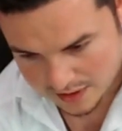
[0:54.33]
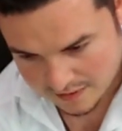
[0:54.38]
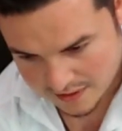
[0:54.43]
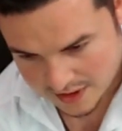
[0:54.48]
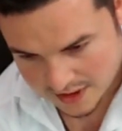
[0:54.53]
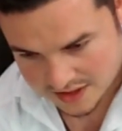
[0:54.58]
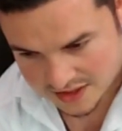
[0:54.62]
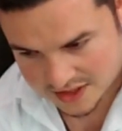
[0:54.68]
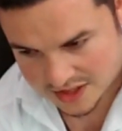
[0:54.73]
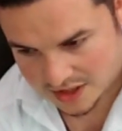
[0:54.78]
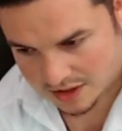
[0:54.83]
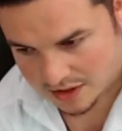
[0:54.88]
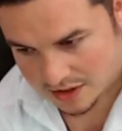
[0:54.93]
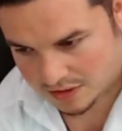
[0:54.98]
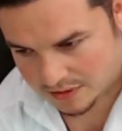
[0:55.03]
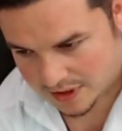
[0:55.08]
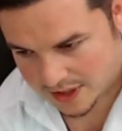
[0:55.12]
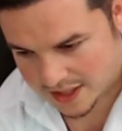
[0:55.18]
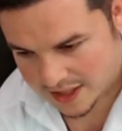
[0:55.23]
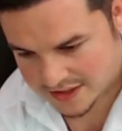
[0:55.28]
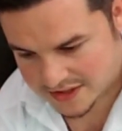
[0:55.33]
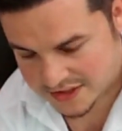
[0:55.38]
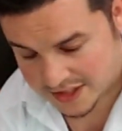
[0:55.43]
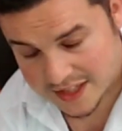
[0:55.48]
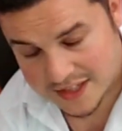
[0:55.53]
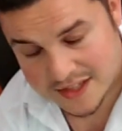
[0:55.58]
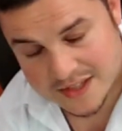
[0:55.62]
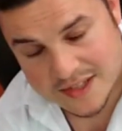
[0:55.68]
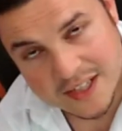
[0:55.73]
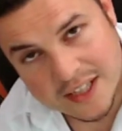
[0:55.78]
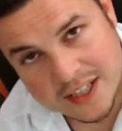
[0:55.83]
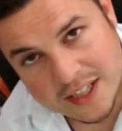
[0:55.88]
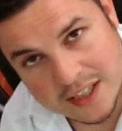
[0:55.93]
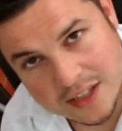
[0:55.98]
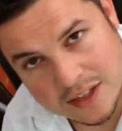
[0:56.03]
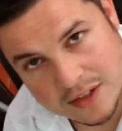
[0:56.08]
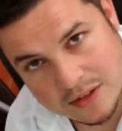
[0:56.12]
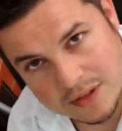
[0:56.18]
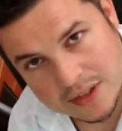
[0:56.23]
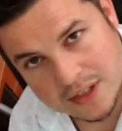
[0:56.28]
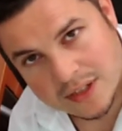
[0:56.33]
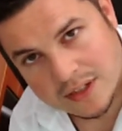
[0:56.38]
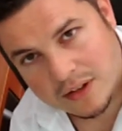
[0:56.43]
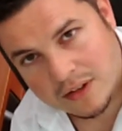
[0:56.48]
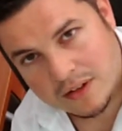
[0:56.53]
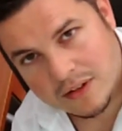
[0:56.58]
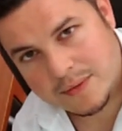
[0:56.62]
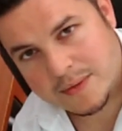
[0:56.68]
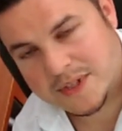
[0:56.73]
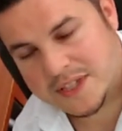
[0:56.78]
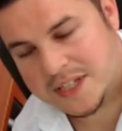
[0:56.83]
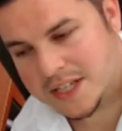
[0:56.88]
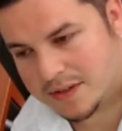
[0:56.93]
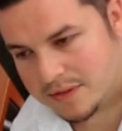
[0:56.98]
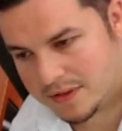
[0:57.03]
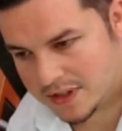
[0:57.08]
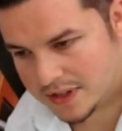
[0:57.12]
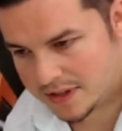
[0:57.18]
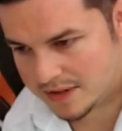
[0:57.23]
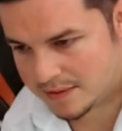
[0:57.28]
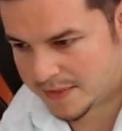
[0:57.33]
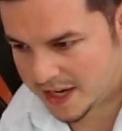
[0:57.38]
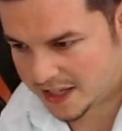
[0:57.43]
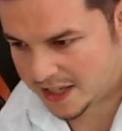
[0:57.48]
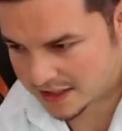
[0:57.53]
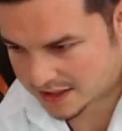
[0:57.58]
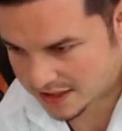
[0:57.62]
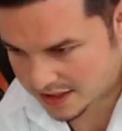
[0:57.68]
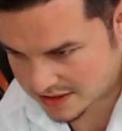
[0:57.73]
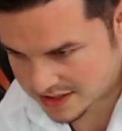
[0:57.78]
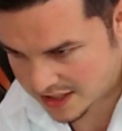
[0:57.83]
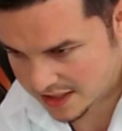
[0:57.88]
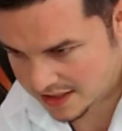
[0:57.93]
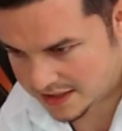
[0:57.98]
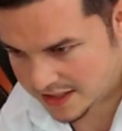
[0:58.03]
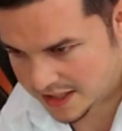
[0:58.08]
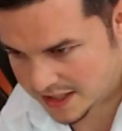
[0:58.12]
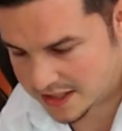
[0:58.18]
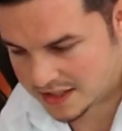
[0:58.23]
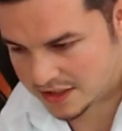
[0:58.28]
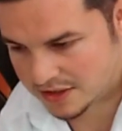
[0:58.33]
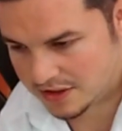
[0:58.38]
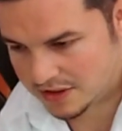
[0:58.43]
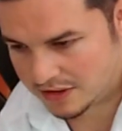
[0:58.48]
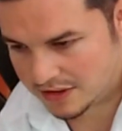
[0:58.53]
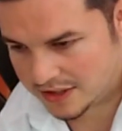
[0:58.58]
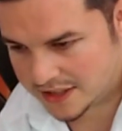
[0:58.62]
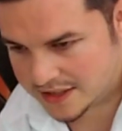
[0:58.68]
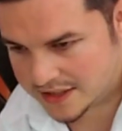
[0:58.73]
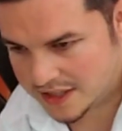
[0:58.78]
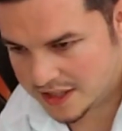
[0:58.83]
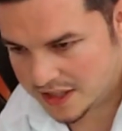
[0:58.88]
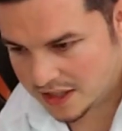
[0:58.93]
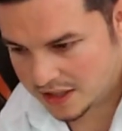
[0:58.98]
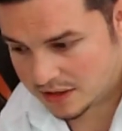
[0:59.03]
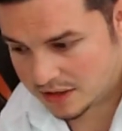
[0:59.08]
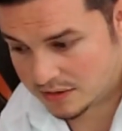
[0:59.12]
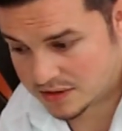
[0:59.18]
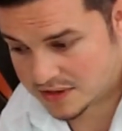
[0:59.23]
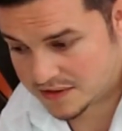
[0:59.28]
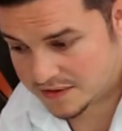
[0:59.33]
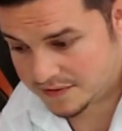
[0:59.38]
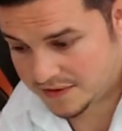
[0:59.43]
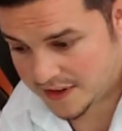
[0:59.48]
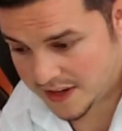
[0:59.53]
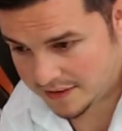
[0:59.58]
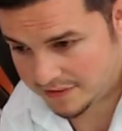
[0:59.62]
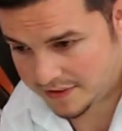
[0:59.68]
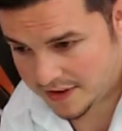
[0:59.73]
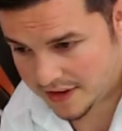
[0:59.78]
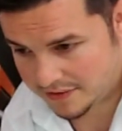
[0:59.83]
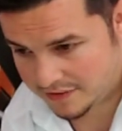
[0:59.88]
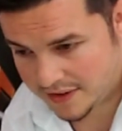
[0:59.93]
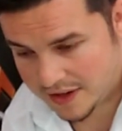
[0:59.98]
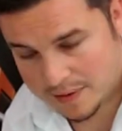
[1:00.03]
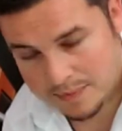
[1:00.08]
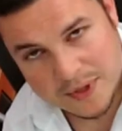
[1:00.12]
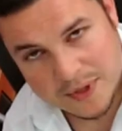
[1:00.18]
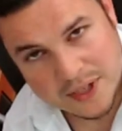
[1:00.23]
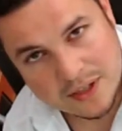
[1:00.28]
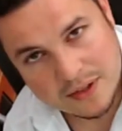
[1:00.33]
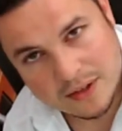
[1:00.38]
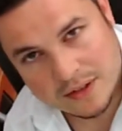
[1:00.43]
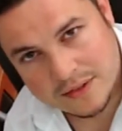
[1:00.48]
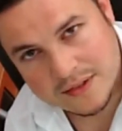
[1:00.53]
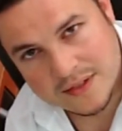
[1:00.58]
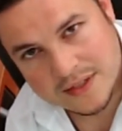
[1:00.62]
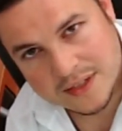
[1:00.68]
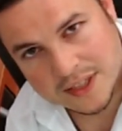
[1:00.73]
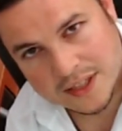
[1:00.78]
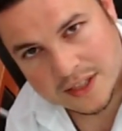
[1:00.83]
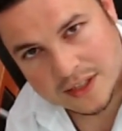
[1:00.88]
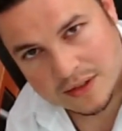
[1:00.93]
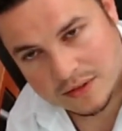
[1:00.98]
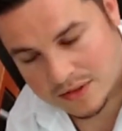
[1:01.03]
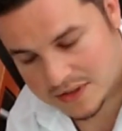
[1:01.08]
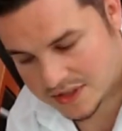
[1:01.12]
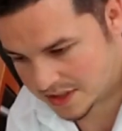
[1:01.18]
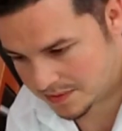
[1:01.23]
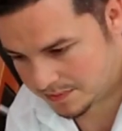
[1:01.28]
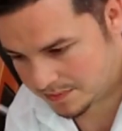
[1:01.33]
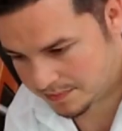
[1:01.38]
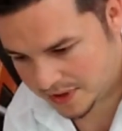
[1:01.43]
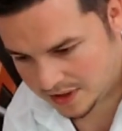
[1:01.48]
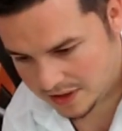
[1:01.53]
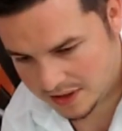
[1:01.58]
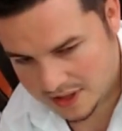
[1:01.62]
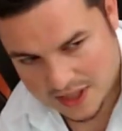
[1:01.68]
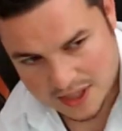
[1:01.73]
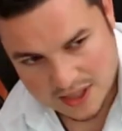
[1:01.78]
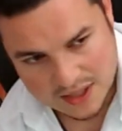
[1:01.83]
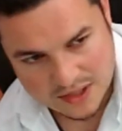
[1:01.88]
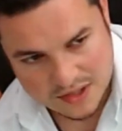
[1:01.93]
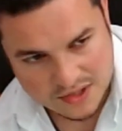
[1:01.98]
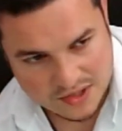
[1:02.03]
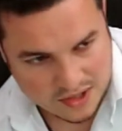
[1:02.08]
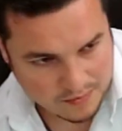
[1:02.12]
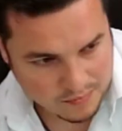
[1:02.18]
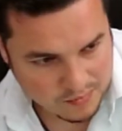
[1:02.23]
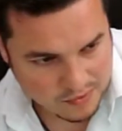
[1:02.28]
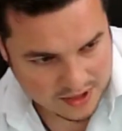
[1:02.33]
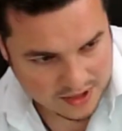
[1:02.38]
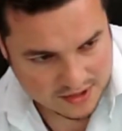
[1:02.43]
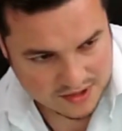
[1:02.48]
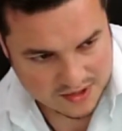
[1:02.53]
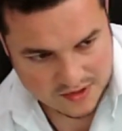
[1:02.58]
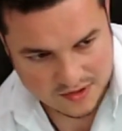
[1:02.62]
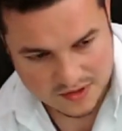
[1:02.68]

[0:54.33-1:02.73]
So as you can see, all the material, the market causality as I call it, goes far beyond simple stop runs